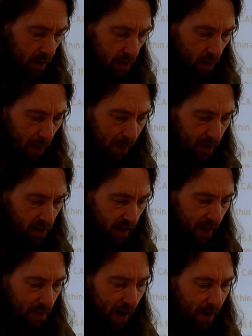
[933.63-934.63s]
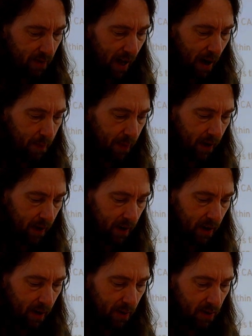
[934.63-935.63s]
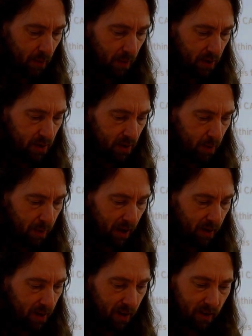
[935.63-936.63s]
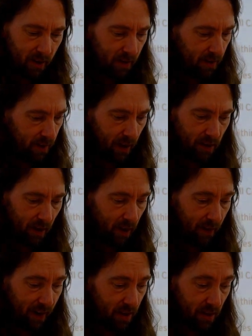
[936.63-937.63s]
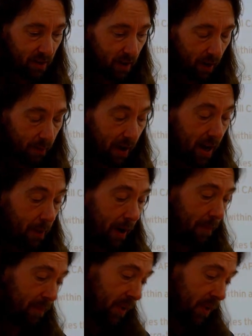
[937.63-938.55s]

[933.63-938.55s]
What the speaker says: So I managed to get around that, but you know, it was the worst two bloody things I could have actually done. Anyway,